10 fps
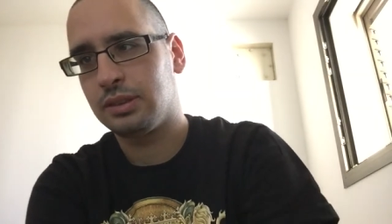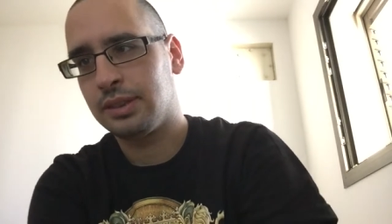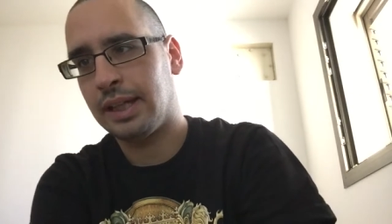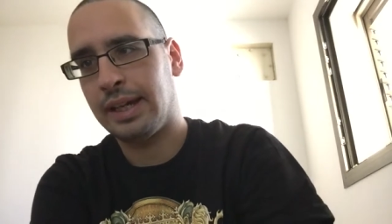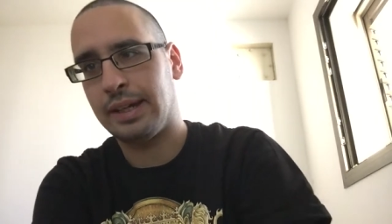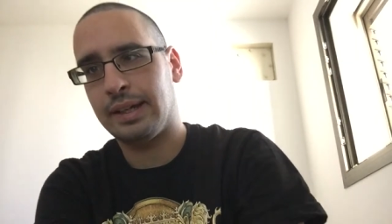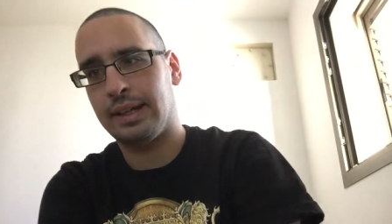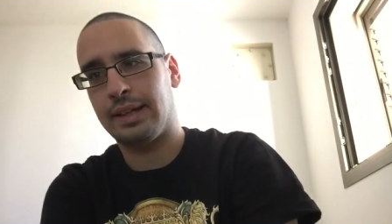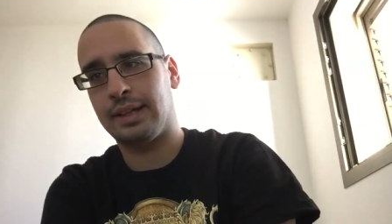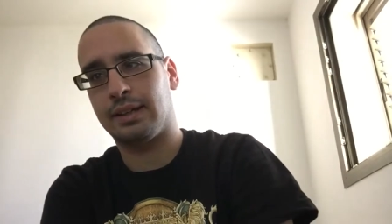
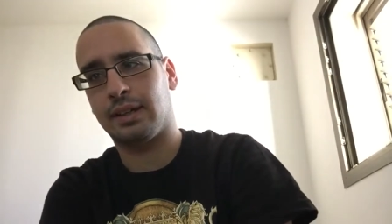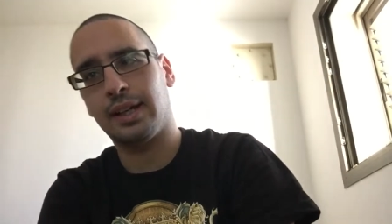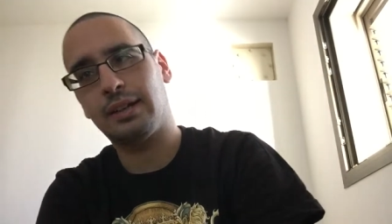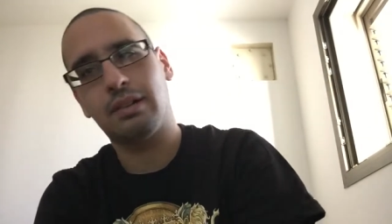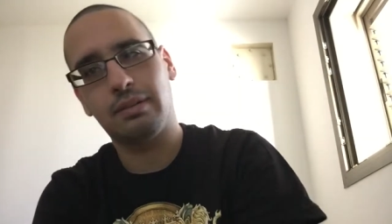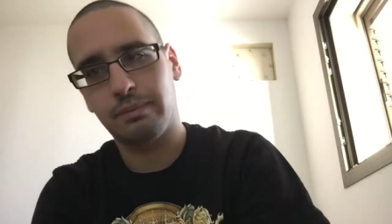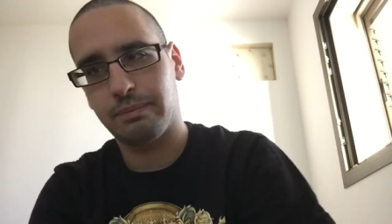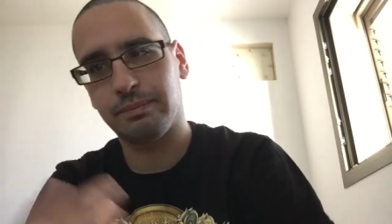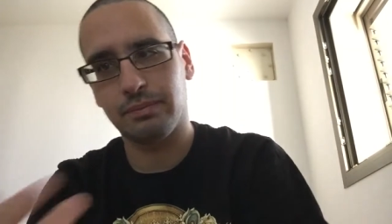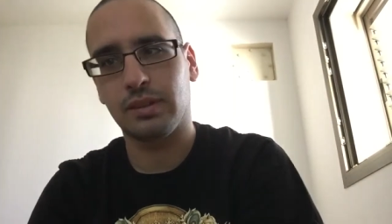The Greek
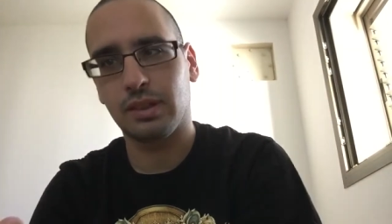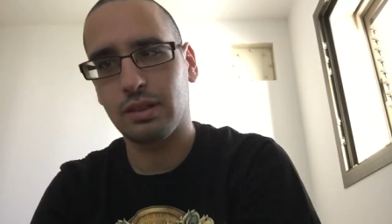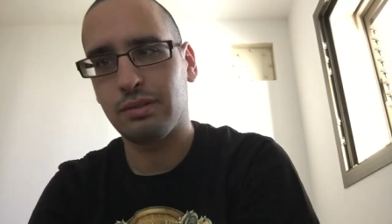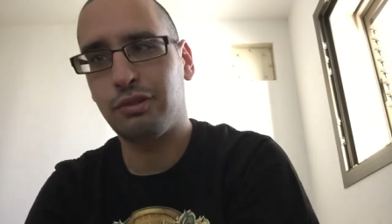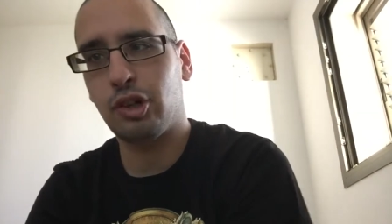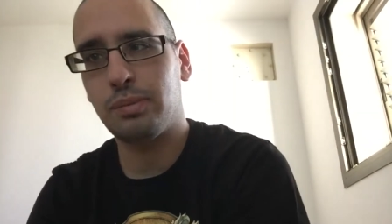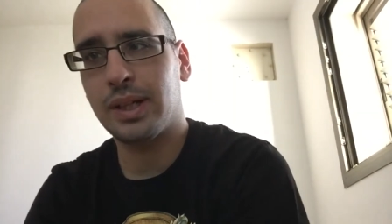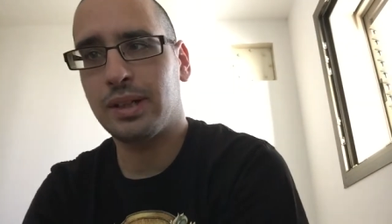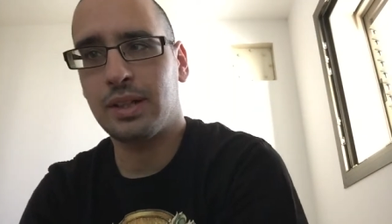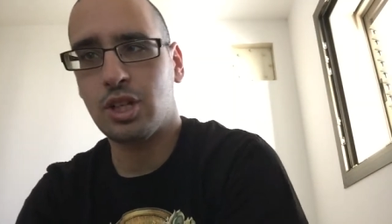
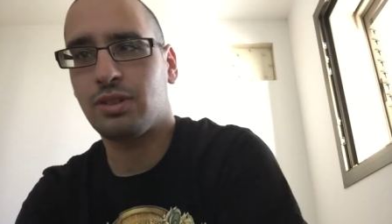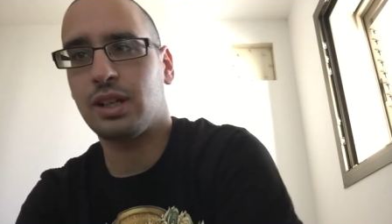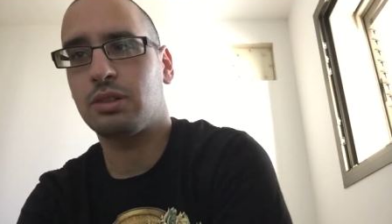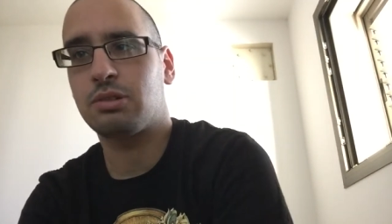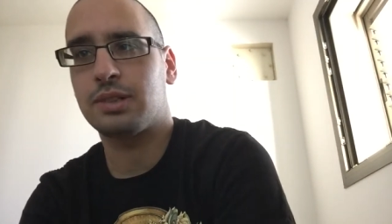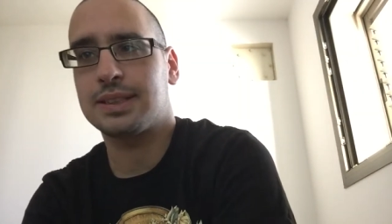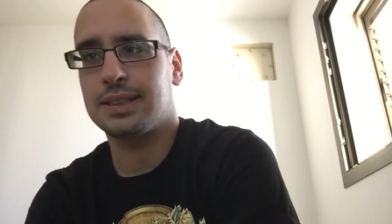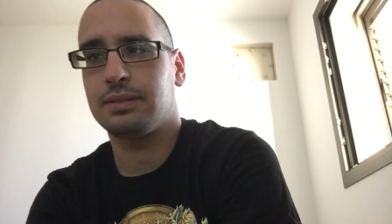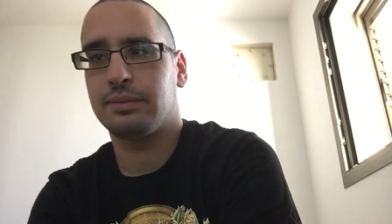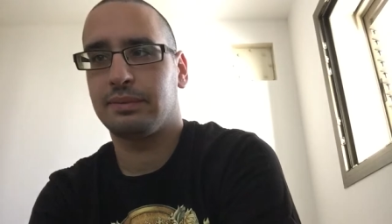former national currency.